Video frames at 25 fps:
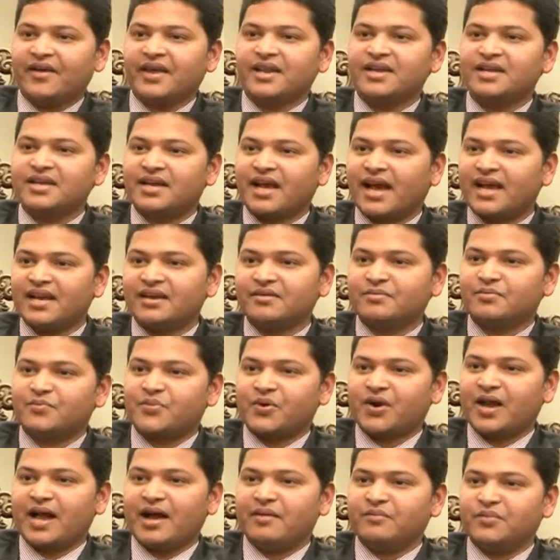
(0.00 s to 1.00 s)
any kind of
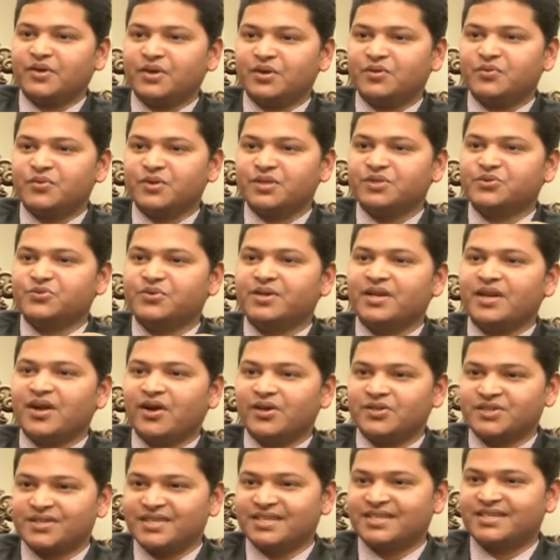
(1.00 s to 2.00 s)
program, you know, which will
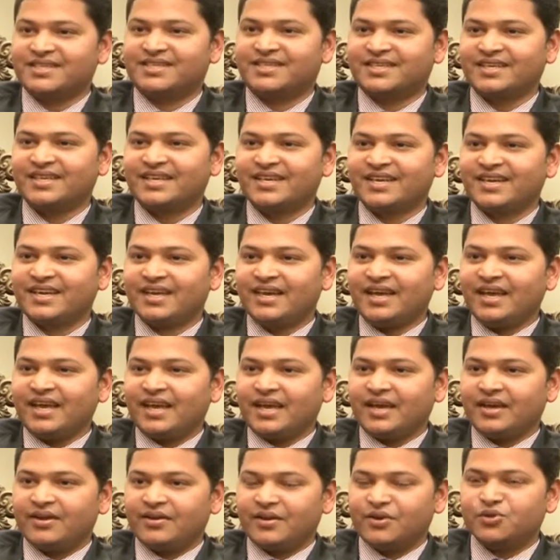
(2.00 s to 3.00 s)
assist,
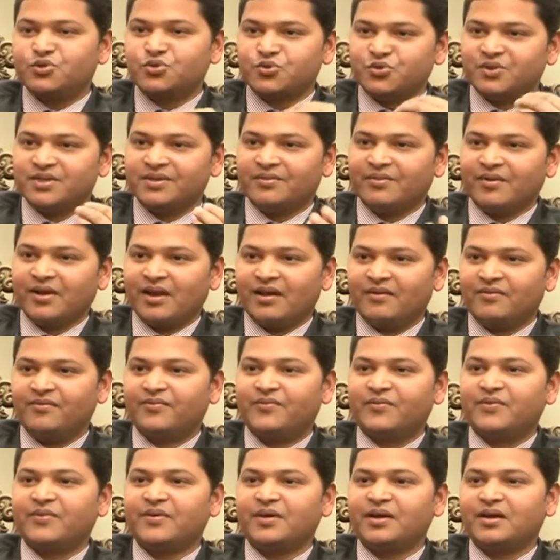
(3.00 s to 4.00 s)
you know, to develop
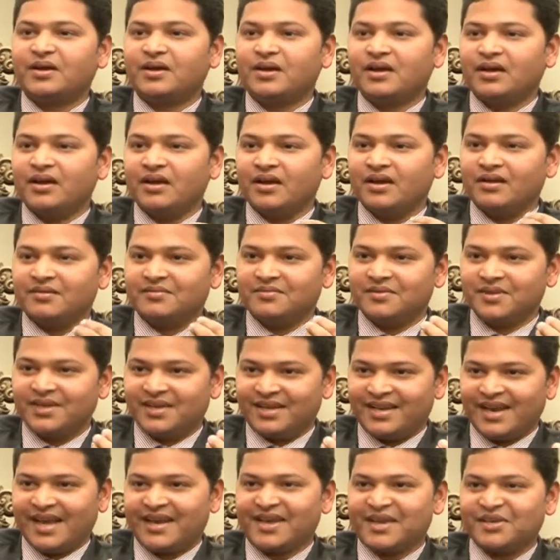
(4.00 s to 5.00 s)

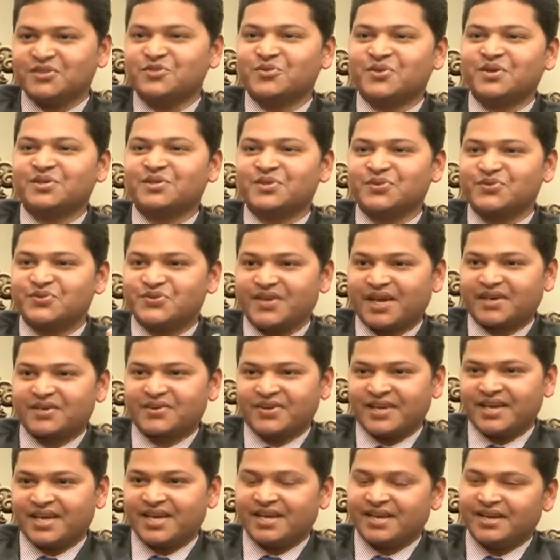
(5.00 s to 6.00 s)
the like education sector
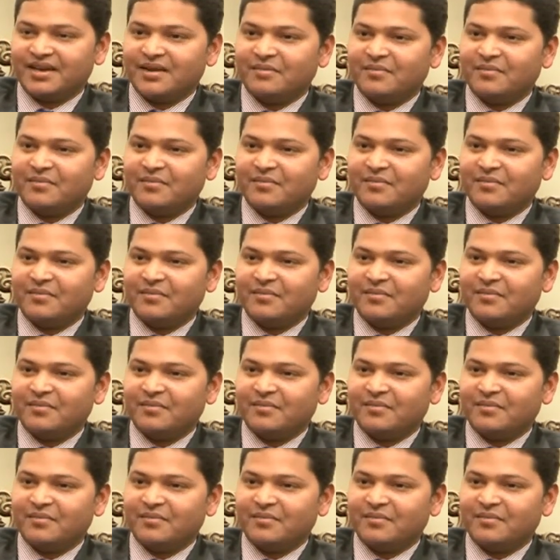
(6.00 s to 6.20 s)
here in